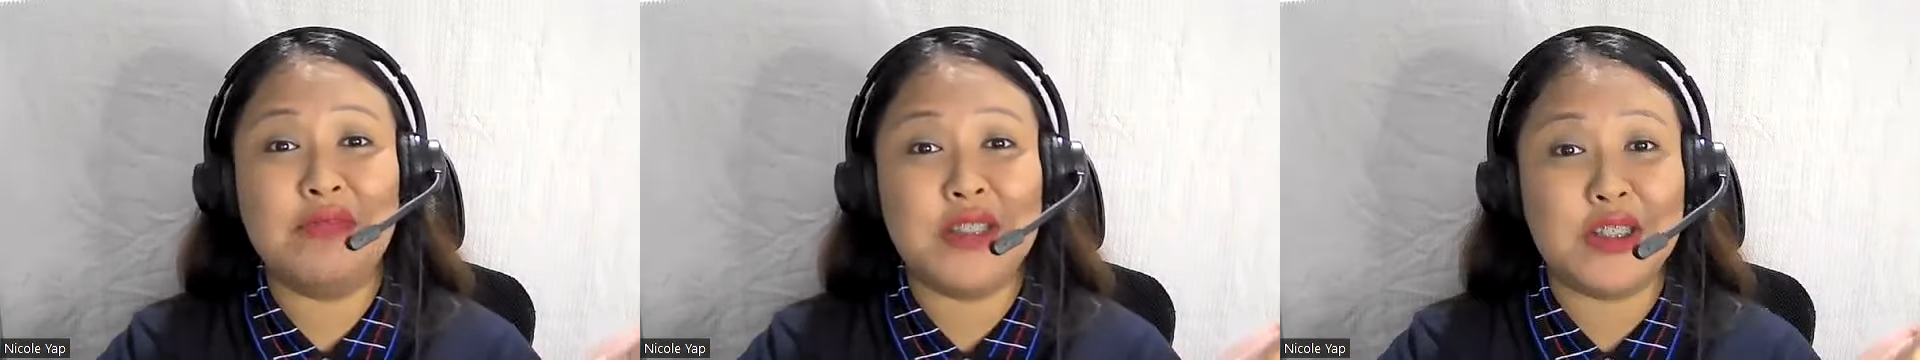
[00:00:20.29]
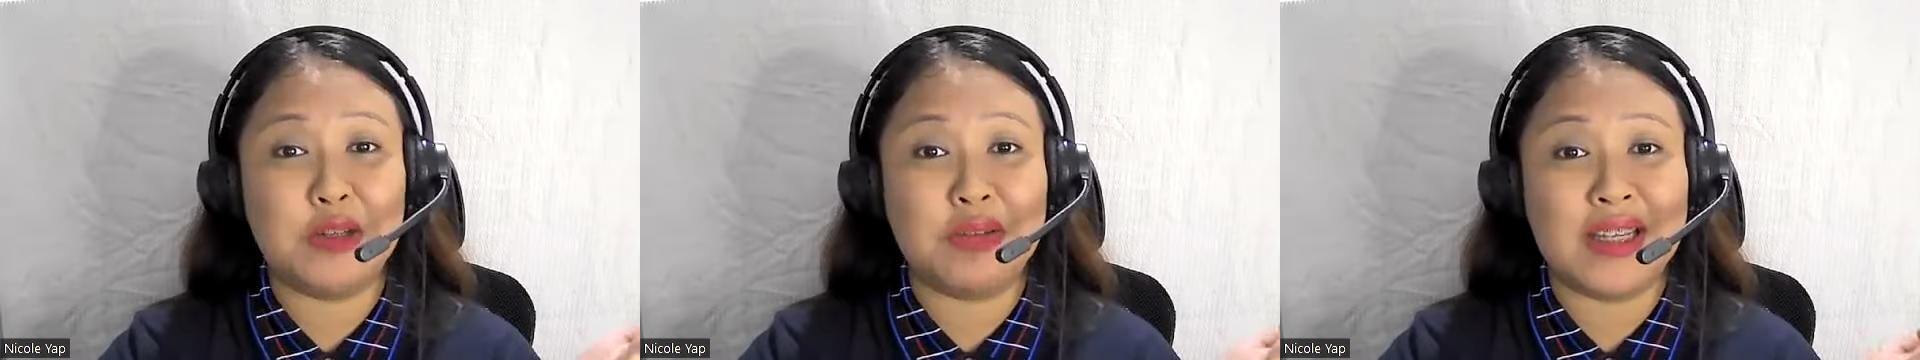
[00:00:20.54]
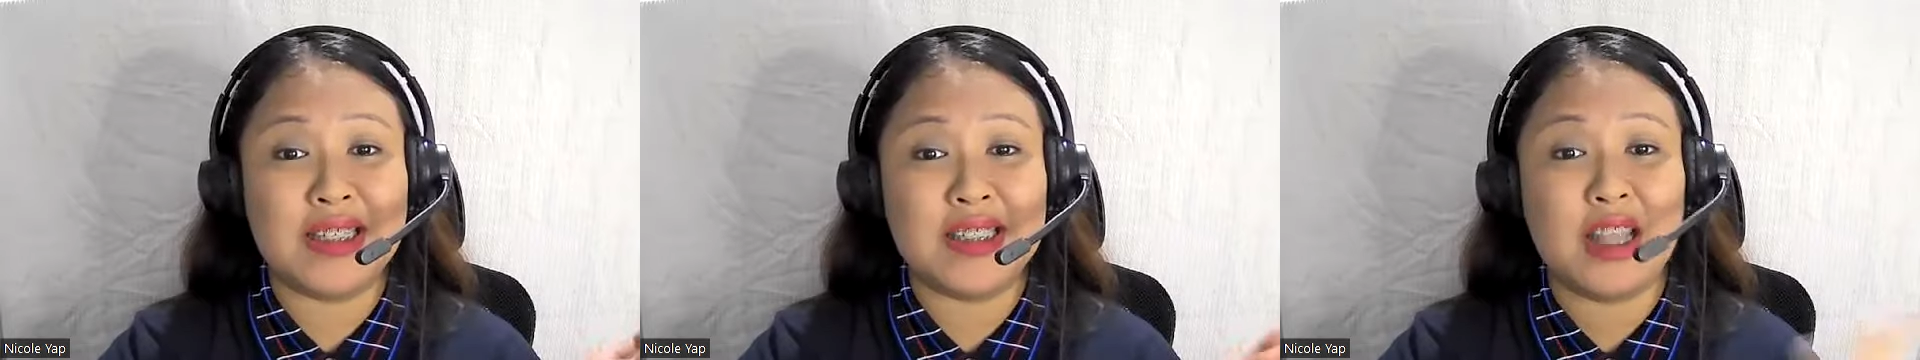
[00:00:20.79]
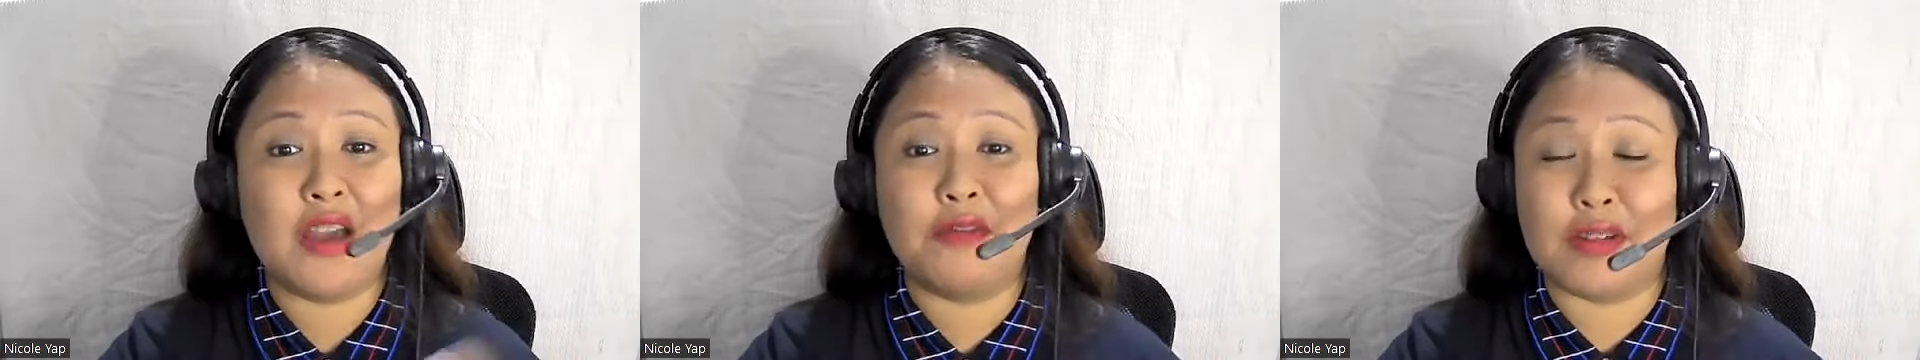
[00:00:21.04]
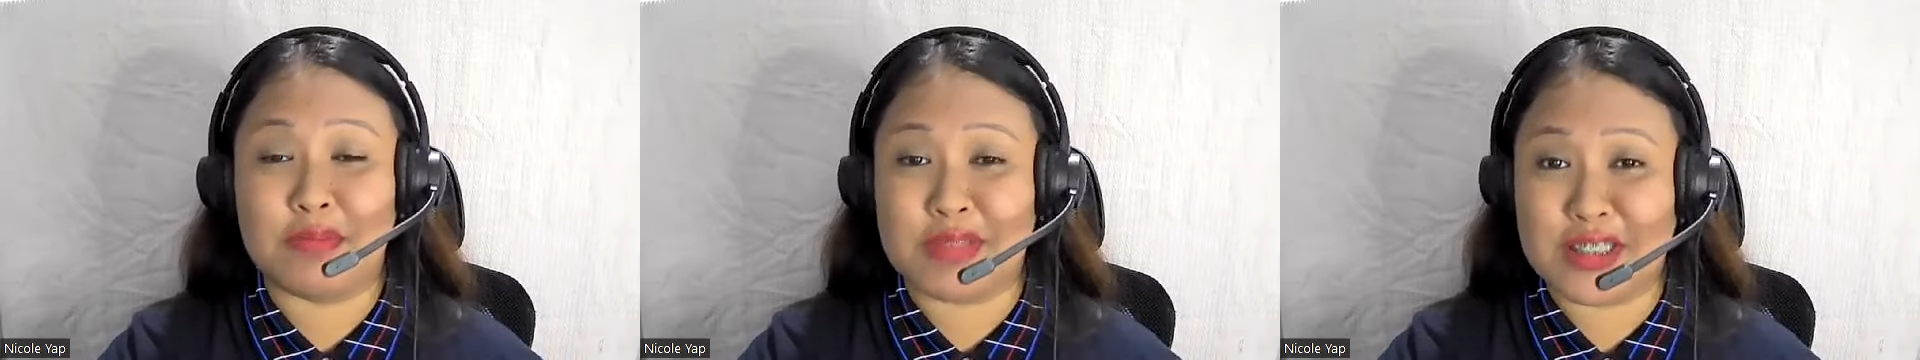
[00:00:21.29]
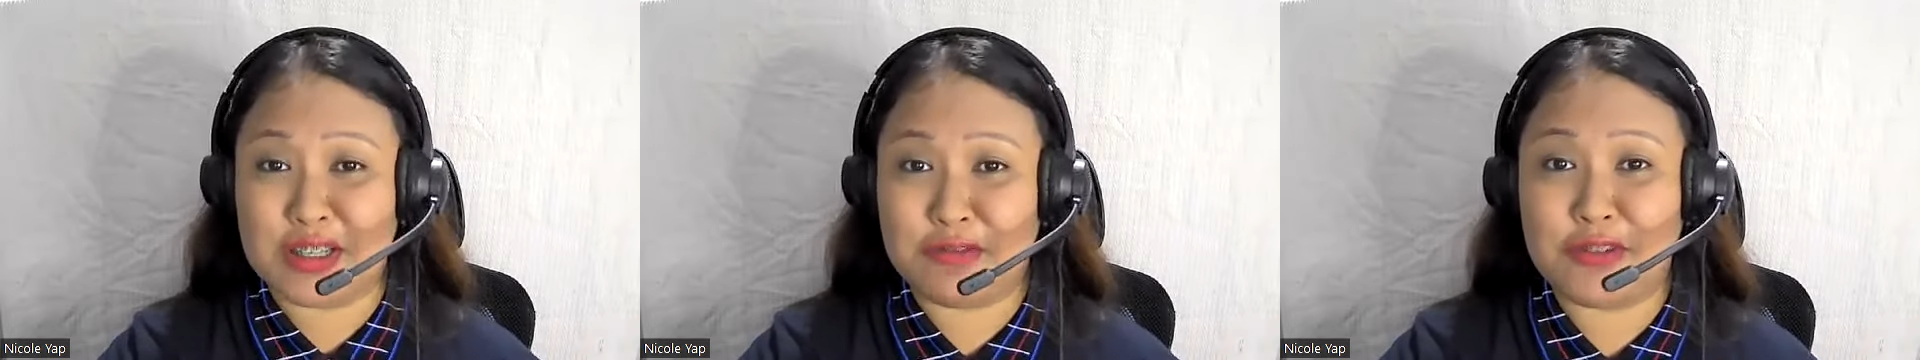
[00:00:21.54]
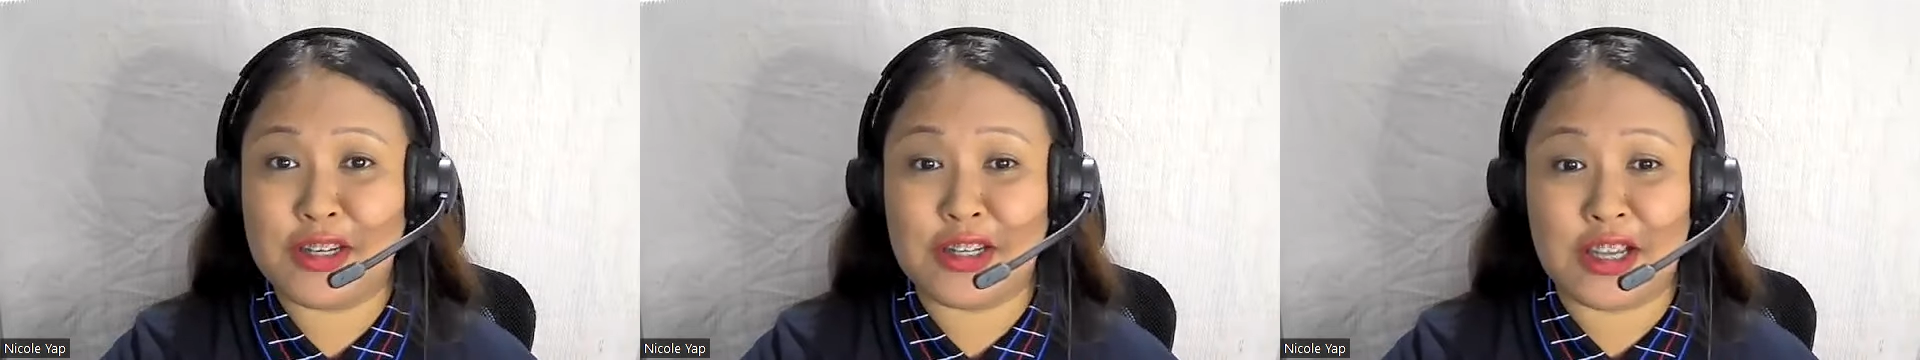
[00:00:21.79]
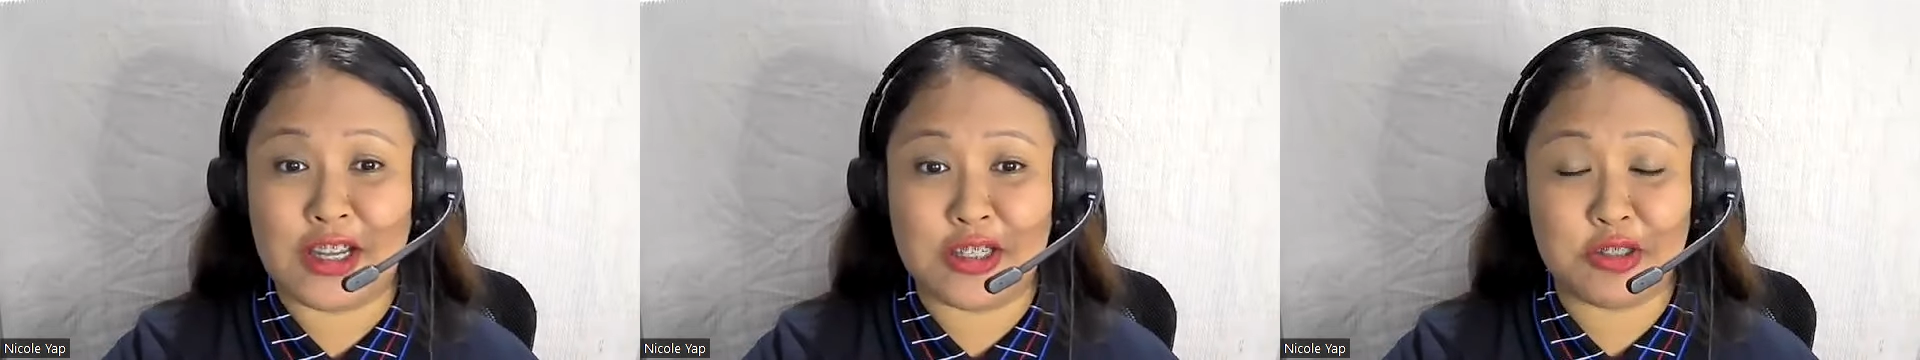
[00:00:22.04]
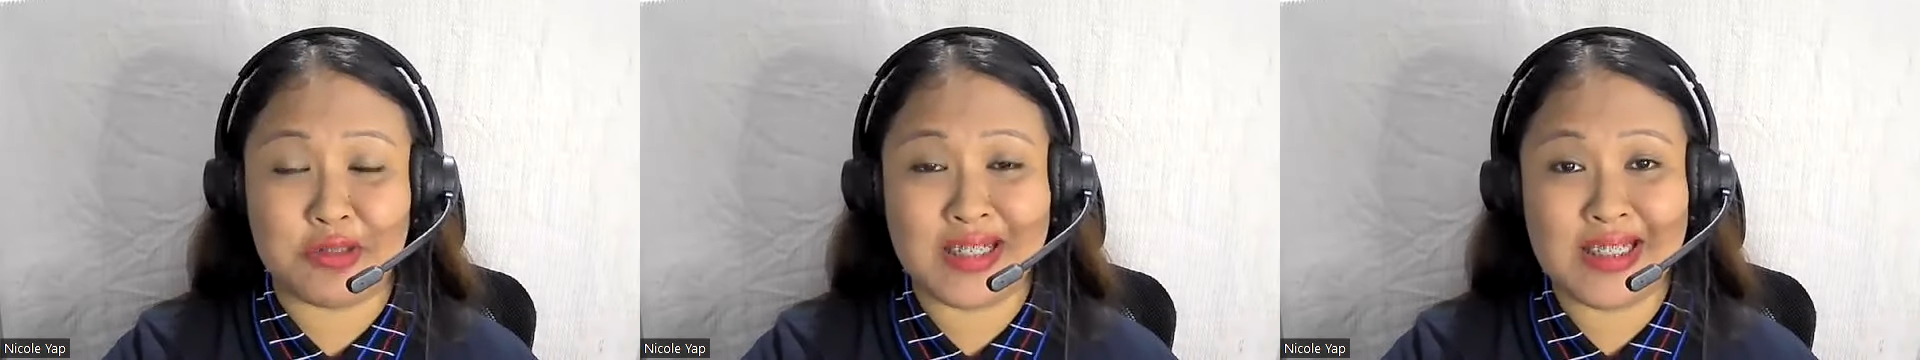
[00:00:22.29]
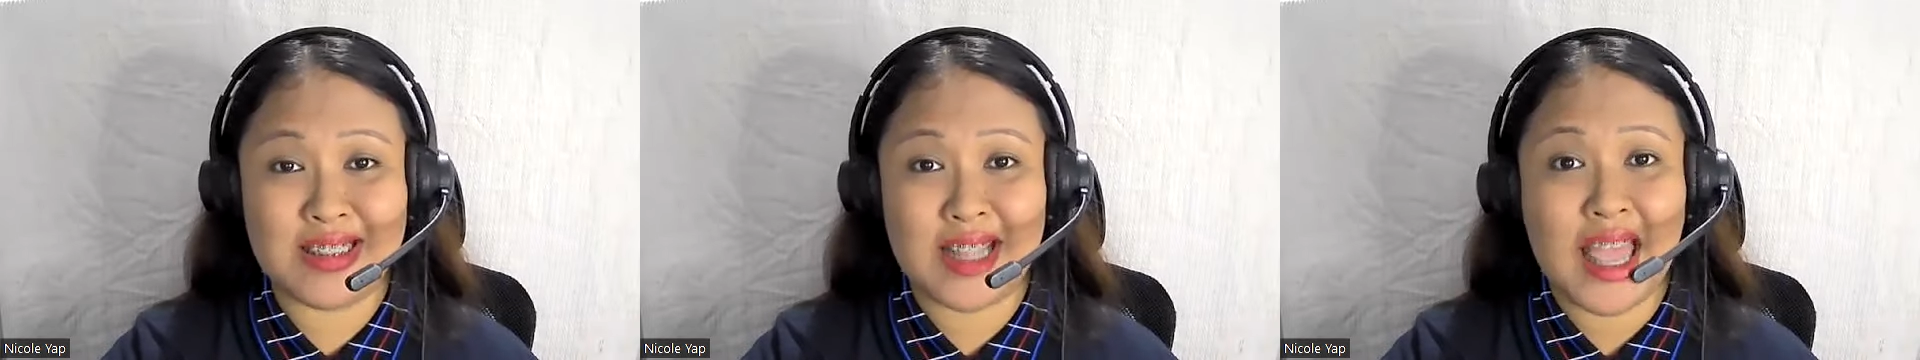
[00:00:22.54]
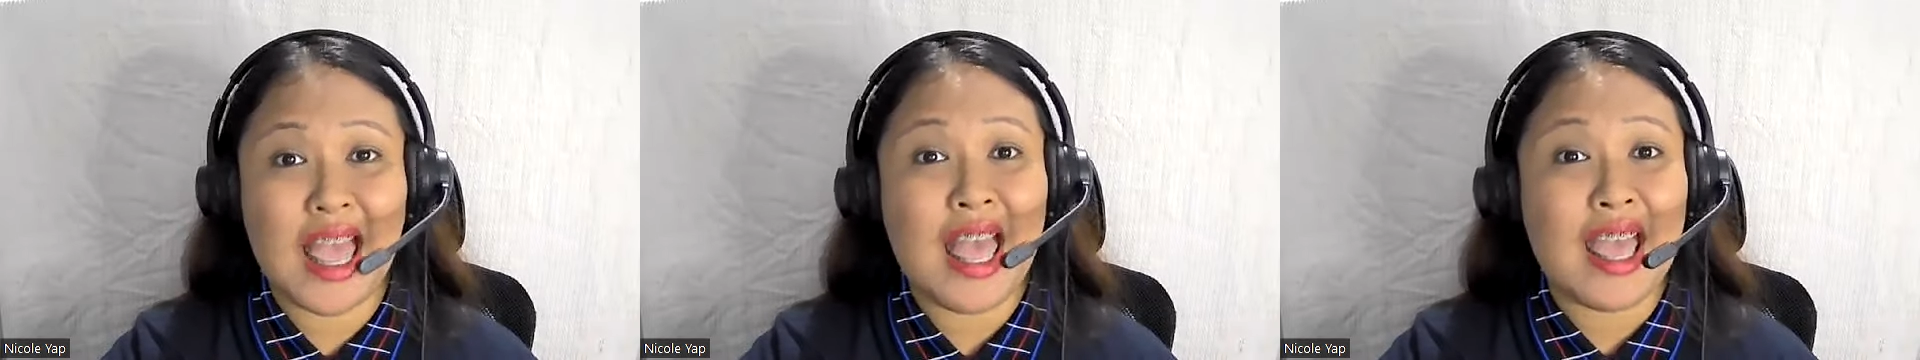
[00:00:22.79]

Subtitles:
of students from different countries,